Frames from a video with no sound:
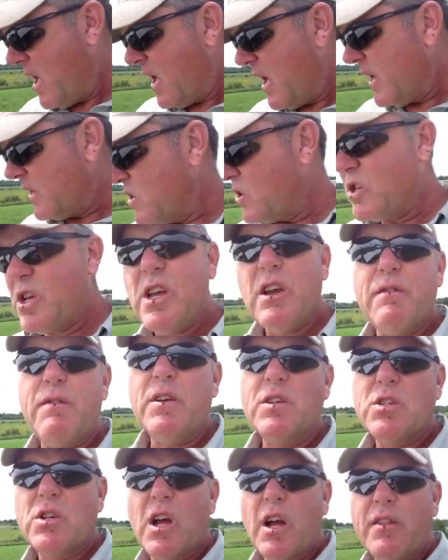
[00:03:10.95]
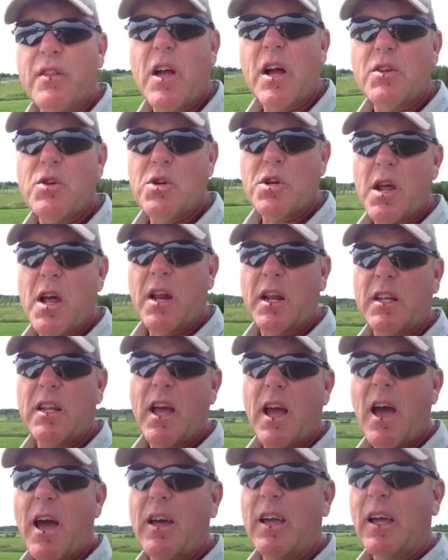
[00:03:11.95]
and see if it's got that genetic
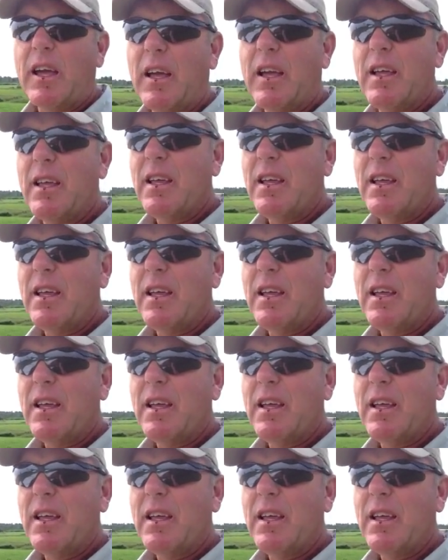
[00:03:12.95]
tagging.